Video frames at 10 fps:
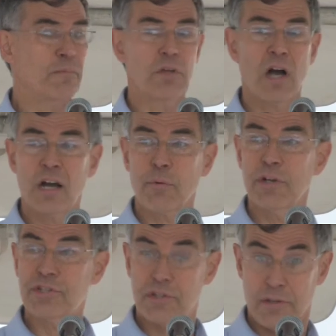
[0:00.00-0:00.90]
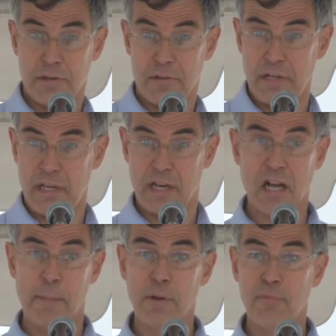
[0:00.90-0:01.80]
Congress in a
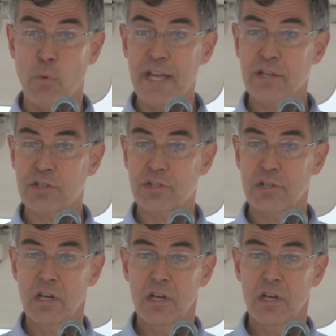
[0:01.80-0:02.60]
couple of weeks.